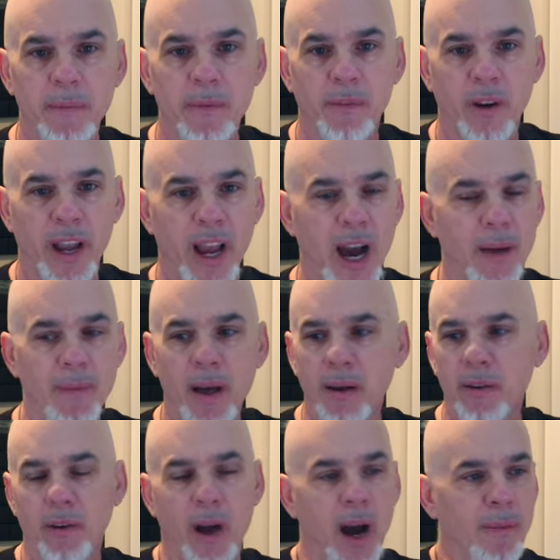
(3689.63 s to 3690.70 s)
right? I'm
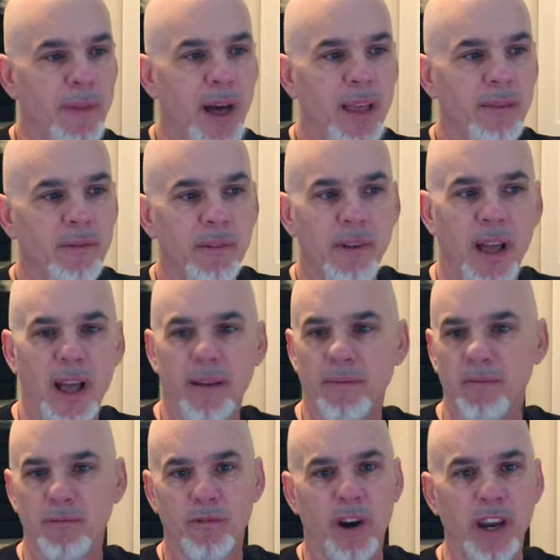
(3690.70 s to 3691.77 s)
not I'm not
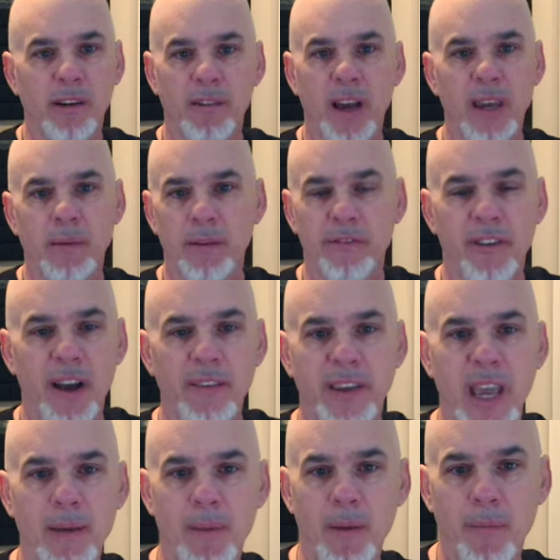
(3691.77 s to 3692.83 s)
running around with
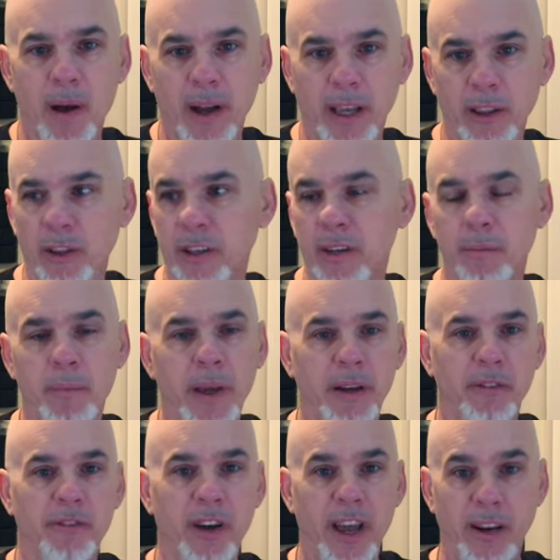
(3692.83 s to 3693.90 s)
5K in my pocket looking to pick
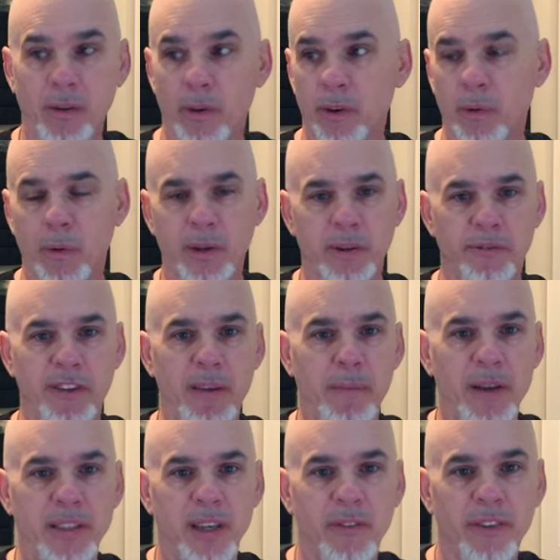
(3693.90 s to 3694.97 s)
a fight or, or defend
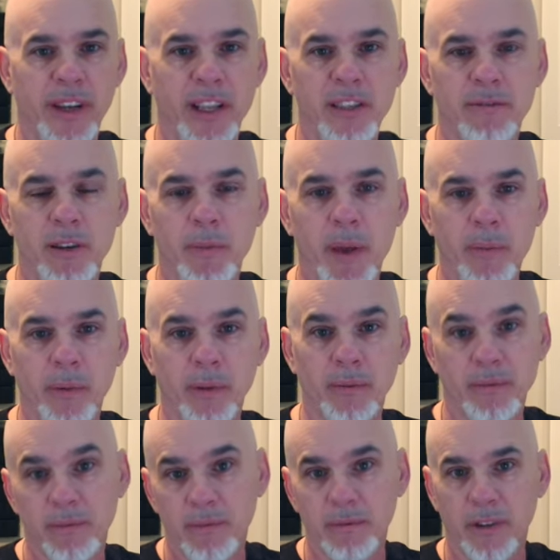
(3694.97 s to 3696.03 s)
myself against three people,
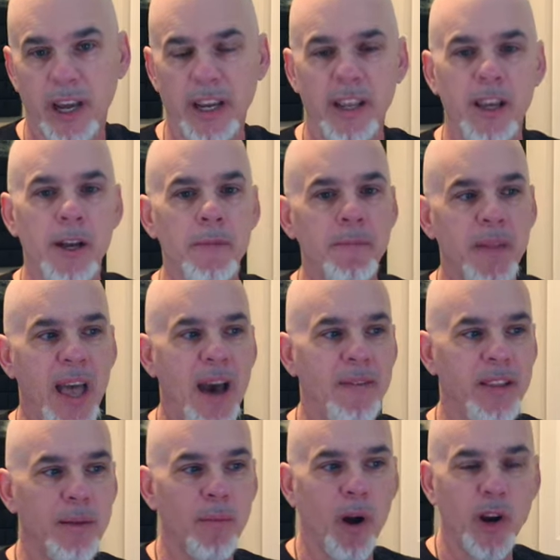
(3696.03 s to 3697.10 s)
right?
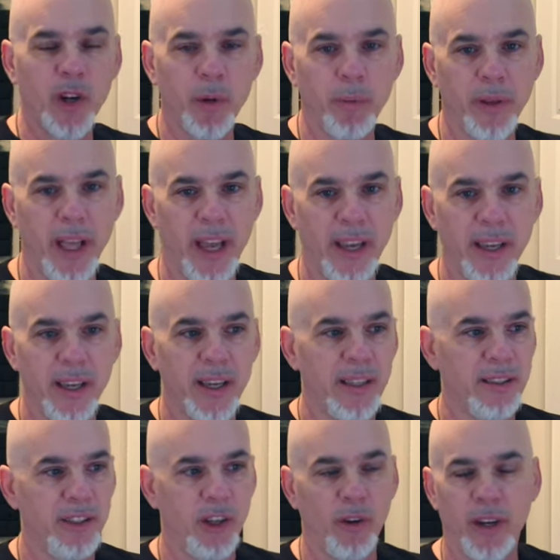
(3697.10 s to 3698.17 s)
Having the marker play,
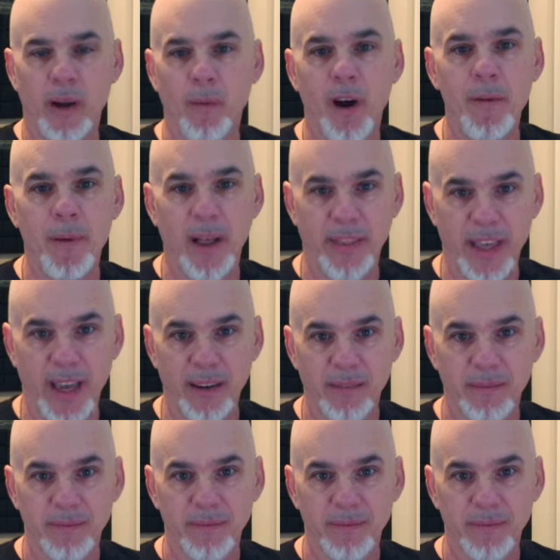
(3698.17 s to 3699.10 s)
you don't got to worry about that,